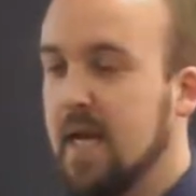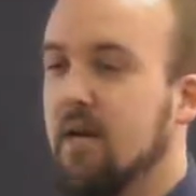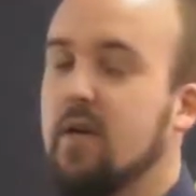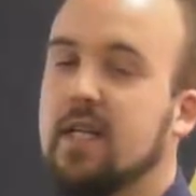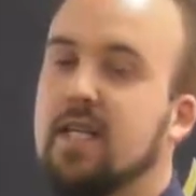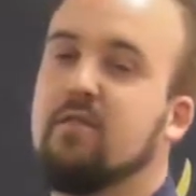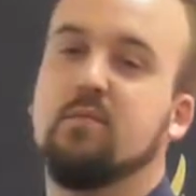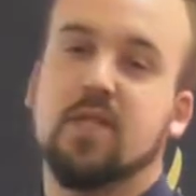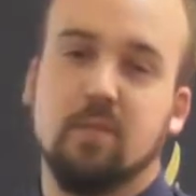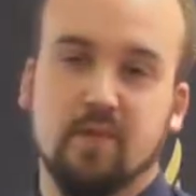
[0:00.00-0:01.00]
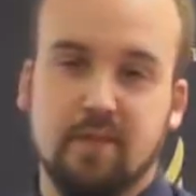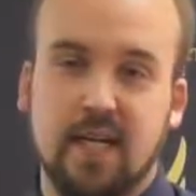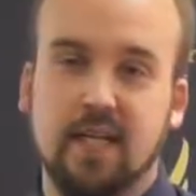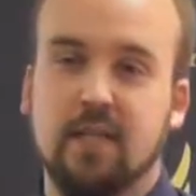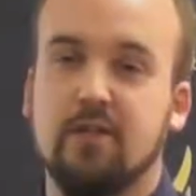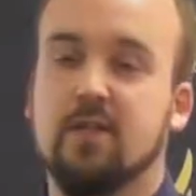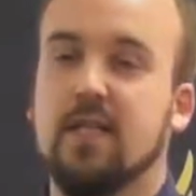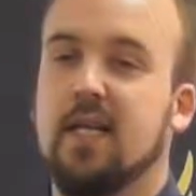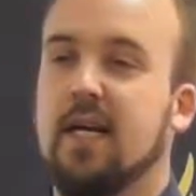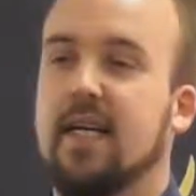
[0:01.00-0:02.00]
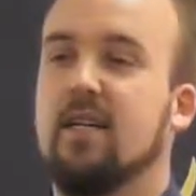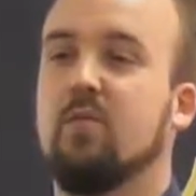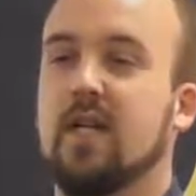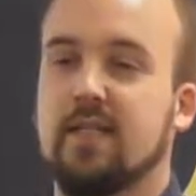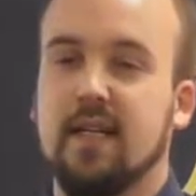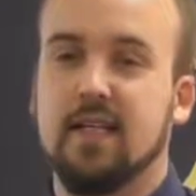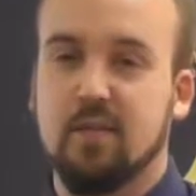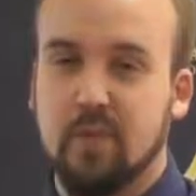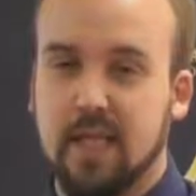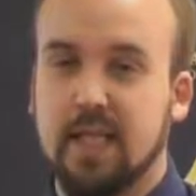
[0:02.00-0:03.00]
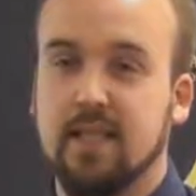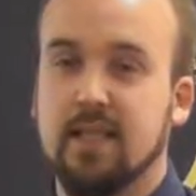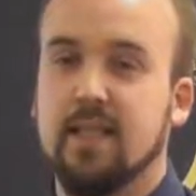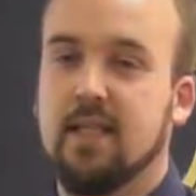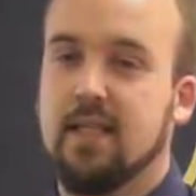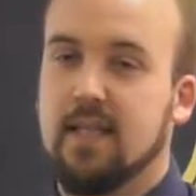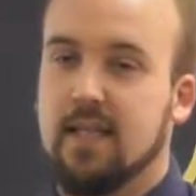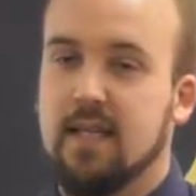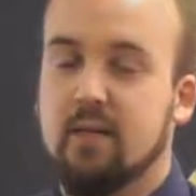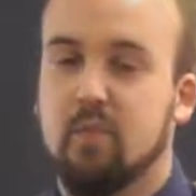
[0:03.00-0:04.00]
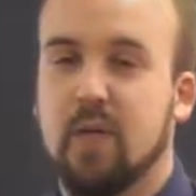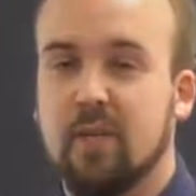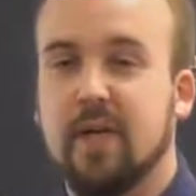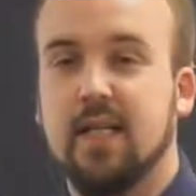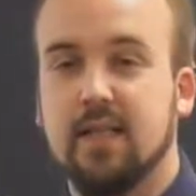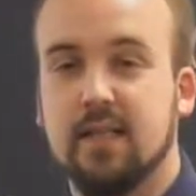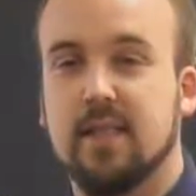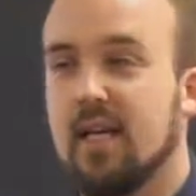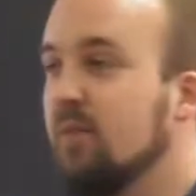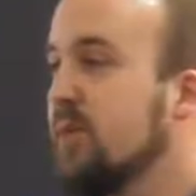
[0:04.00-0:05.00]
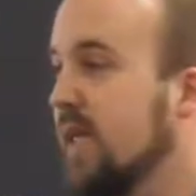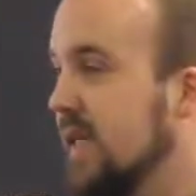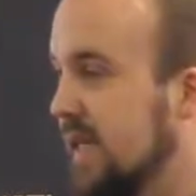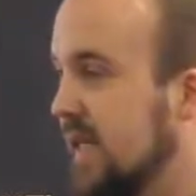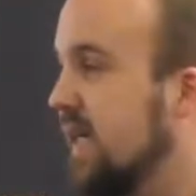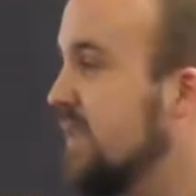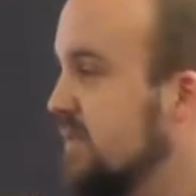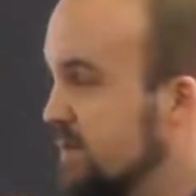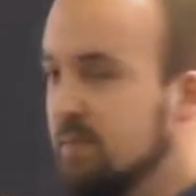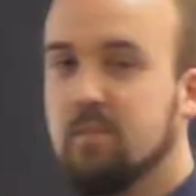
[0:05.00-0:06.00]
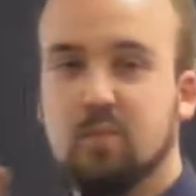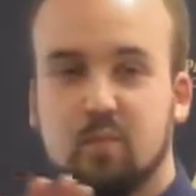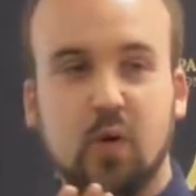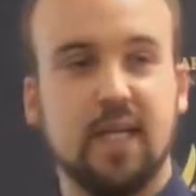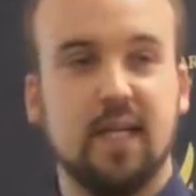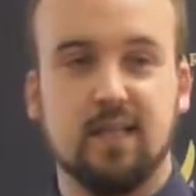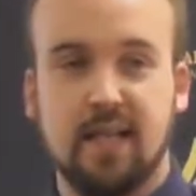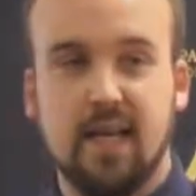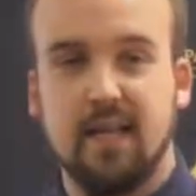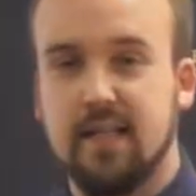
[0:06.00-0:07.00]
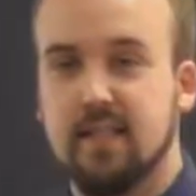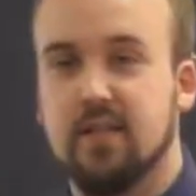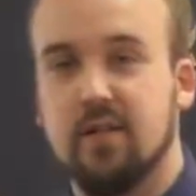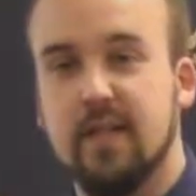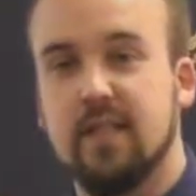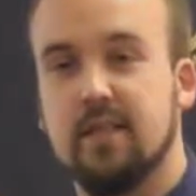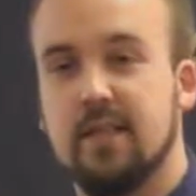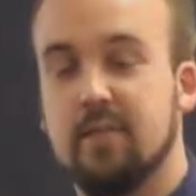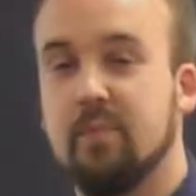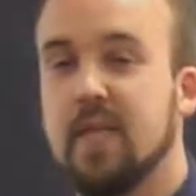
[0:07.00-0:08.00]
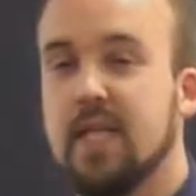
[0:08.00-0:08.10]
I wanted to give them something of value. I didn't want to take their money, but money does help. Again, I pointed out the candidates, donate to them.